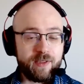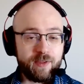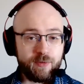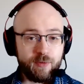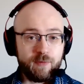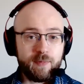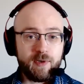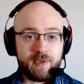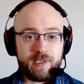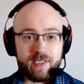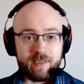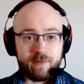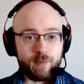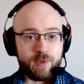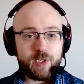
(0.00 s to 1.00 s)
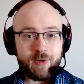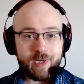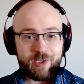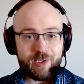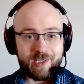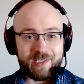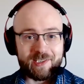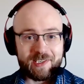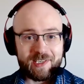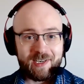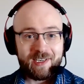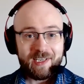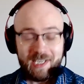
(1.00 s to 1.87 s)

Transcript: and throughputs and restrictions,